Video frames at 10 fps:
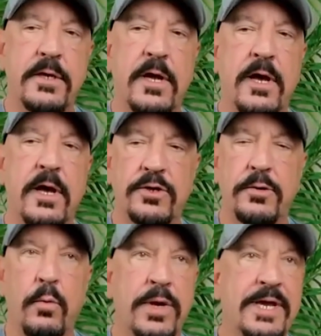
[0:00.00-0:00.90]
Uh, we're
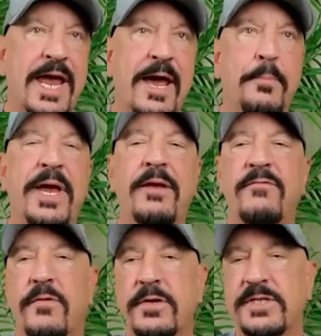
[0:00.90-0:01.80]
doing one campaign,
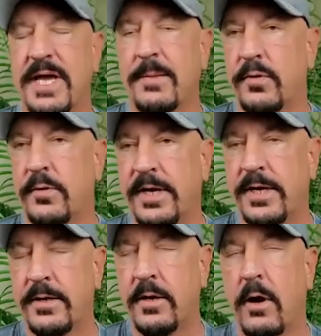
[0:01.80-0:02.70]
for example,
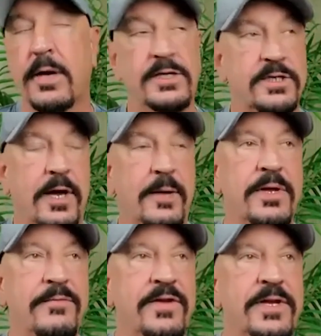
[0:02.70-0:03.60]
in Arkansas, I
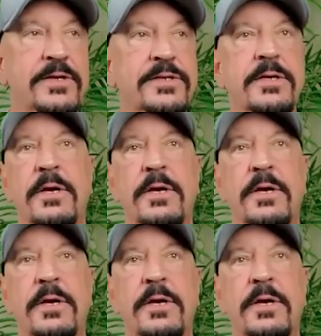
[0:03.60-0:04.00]
believe it is,